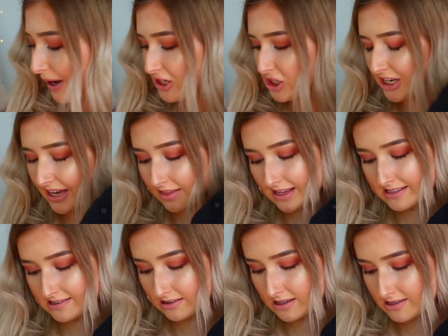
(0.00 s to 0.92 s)
actually get
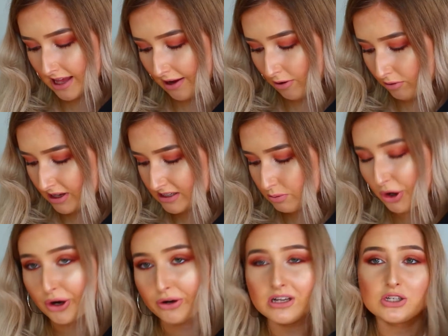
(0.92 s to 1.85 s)
these in the sale. These
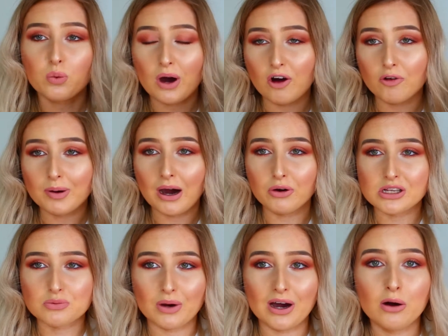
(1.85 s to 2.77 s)
were only £12
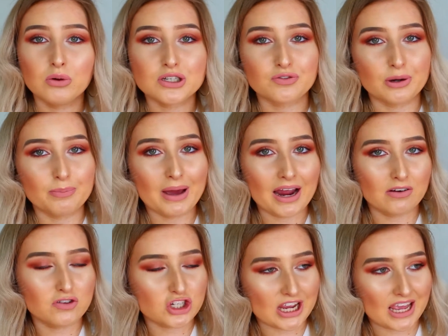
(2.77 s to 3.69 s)
as well, which for a pair
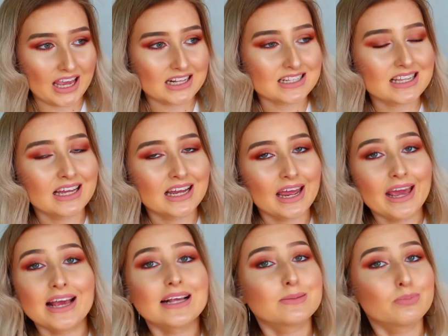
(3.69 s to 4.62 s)
of jeans
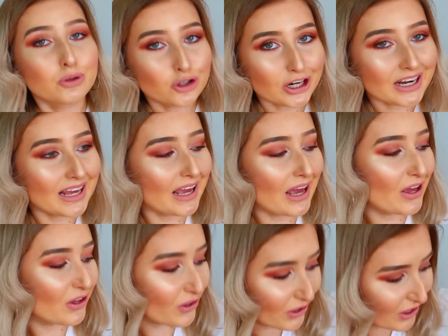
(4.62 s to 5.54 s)
is pretty
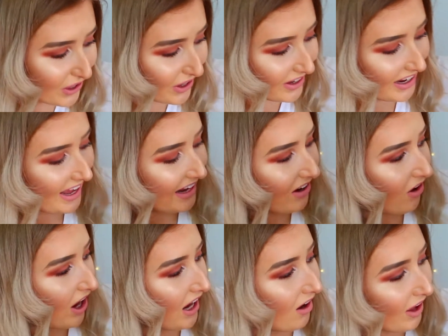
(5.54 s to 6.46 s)
good. And
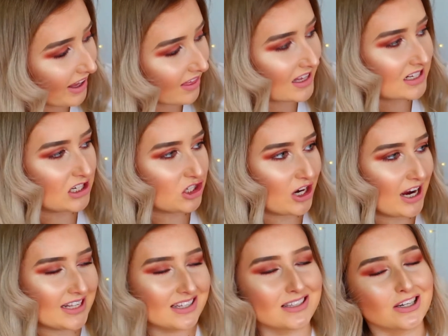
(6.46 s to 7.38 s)
I like this
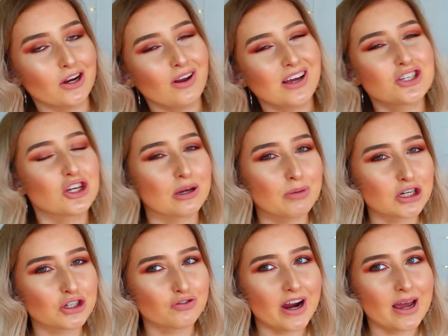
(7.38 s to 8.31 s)
distress because I don't like too
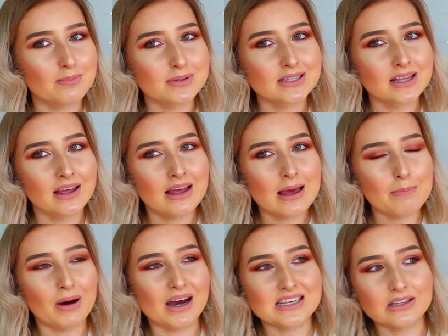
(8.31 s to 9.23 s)
much rips,
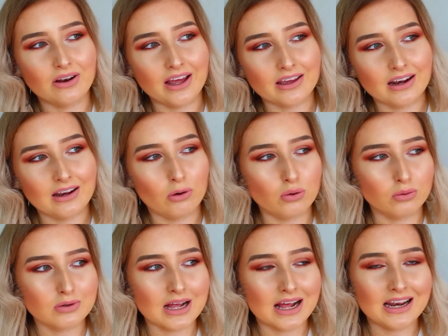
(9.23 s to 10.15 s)
but I still like a
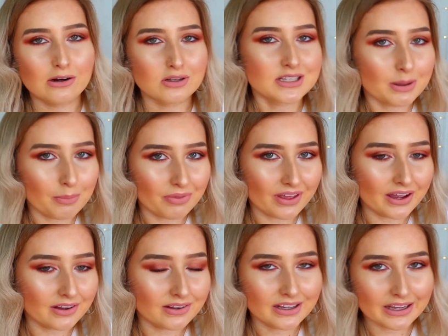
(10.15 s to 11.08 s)
little
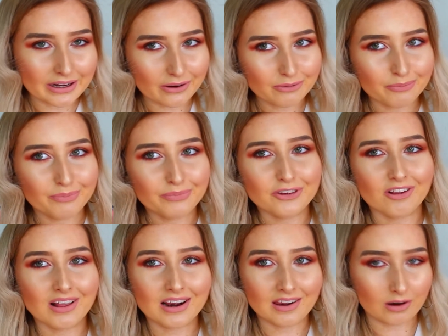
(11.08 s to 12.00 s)
something, you know,
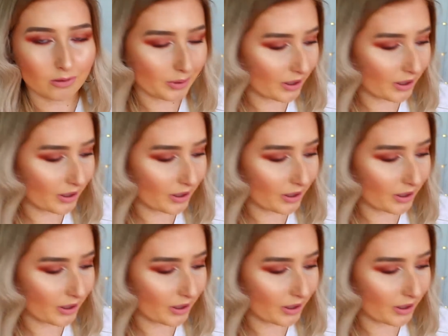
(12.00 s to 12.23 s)
just like a little